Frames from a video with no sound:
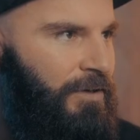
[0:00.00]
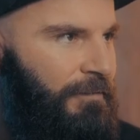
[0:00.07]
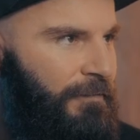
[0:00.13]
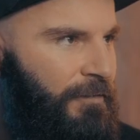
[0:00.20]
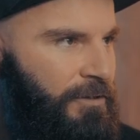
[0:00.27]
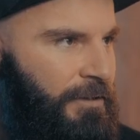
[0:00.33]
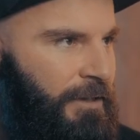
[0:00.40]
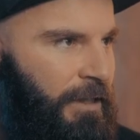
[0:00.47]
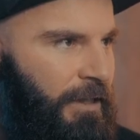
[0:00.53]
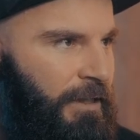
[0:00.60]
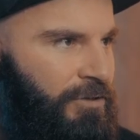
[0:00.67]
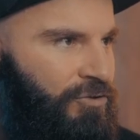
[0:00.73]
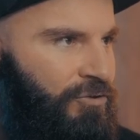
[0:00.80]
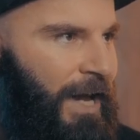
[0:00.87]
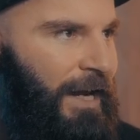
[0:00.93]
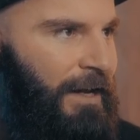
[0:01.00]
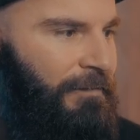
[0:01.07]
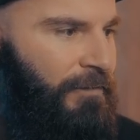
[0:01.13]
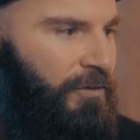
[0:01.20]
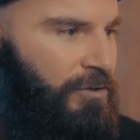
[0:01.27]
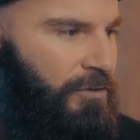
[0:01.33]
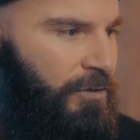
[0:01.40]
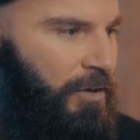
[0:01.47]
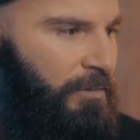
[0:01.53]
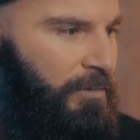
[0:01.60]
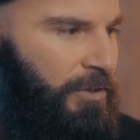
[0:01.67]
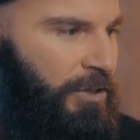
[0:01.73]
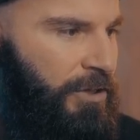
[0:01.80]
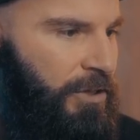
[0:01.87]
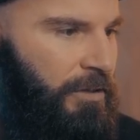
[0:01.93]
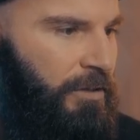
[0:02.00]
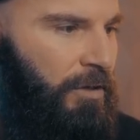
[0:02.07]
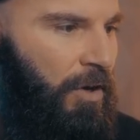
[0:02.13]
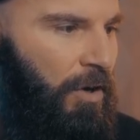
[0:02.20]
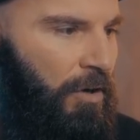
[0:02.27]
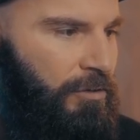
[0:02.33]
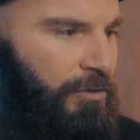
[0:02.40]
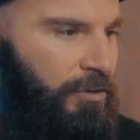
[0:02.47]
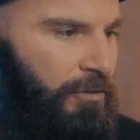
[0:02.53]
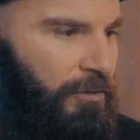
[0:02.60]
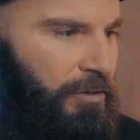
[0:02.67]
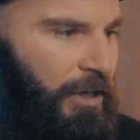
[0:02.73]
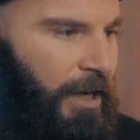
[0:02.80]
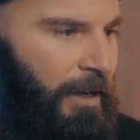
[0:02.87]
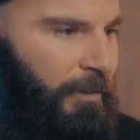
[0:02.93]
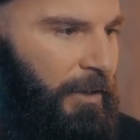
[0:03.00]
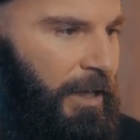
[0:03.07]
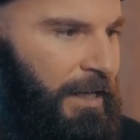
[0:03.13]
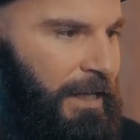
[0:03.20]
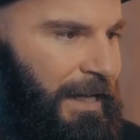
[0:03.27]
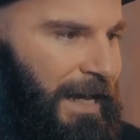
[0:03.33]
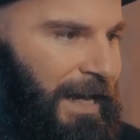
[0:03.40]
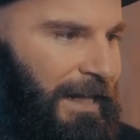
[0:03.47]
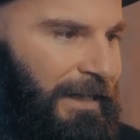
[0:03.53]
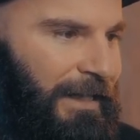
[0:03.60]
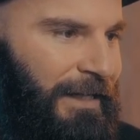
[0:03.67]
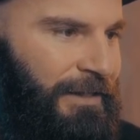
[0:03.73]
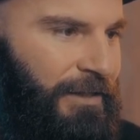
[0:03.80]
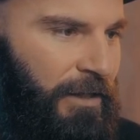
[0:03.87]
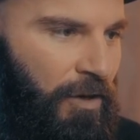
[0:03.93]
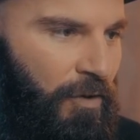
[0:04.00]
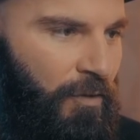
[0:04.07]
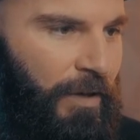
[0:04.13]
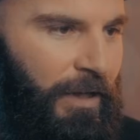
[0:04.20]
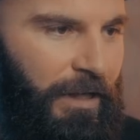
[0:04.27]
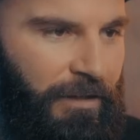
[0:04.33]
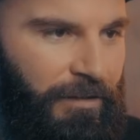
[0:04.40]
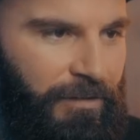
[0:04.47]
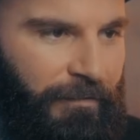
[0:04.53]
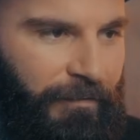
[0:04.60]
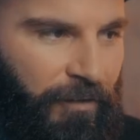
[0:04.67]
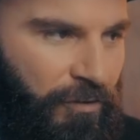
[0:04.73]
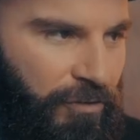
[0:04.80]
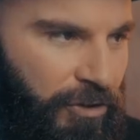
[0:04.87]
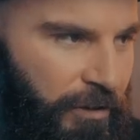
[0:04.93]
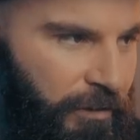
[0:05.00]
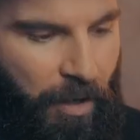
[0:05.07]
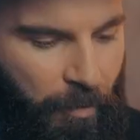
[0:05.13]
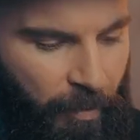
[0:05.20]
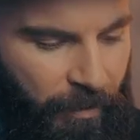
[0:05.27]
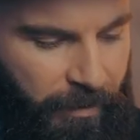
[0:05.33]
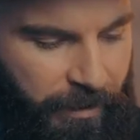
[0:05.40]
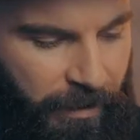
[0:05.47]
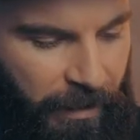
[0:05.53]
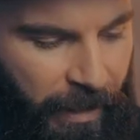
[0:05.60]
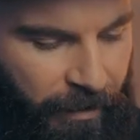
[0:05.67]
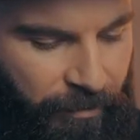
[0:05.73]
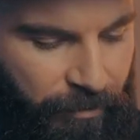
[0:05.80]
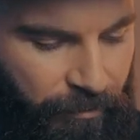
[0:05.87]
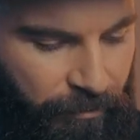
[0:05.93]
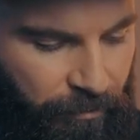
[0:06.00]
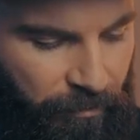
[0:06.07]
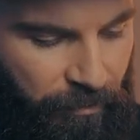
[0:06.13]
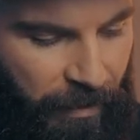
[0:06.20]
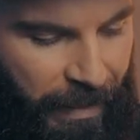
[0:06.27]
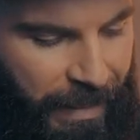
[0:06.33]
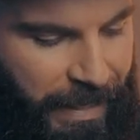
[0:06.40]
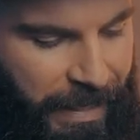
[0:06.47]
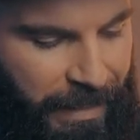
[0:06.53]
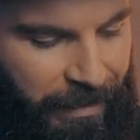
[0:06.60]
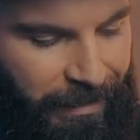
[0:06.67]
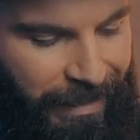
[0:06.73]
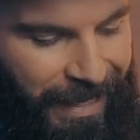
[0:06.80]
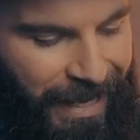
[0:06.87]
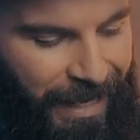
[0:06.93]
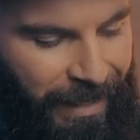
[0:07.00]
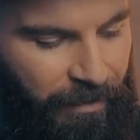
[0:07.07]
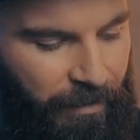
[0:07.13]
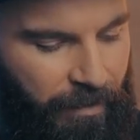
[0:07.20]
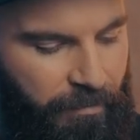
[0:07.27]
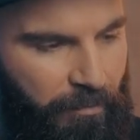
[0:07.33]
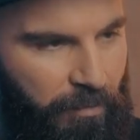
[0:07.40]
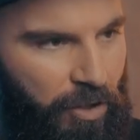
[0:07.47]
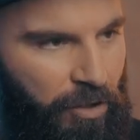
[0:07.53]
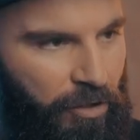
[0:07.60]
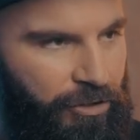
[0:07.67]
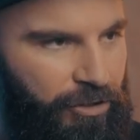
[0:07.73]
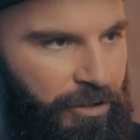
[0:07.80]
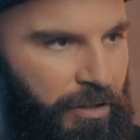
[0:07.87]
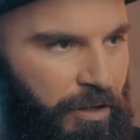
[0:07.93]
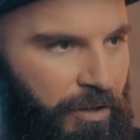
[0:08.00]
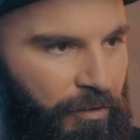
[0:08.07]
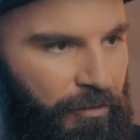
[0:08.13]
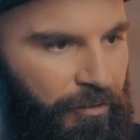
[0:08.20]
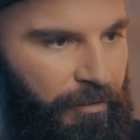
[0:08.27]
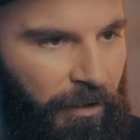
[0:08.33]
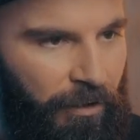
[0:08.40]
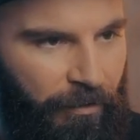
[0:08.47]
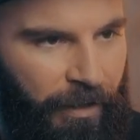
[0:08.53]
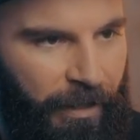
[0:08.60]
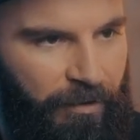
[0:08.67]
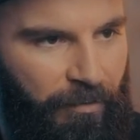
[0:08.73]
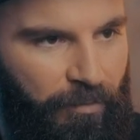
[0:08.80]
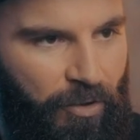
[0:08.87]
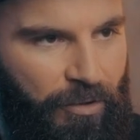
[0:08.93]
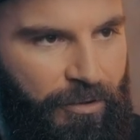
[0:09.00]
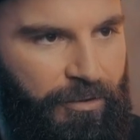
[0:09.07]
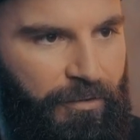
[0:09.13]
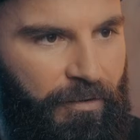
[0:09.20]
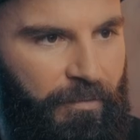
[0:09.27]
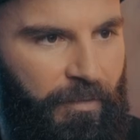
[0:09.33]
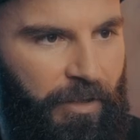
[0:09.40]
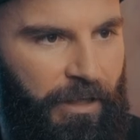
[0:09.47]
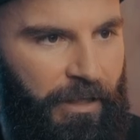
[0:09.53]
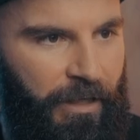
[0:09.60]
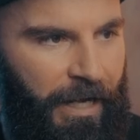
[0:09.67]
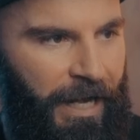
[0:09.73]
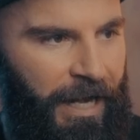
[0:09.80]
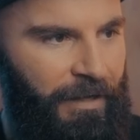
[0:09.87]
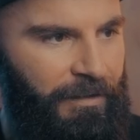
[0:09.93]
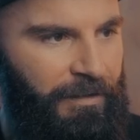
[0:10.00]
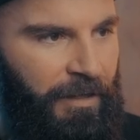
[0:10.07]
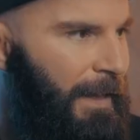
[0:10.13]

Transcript: the first thing is drag a Fusion composition onto your timeline and let's go into Fusion. Open the Select tool and add a Merge node. Connect the Merge to the Media Out,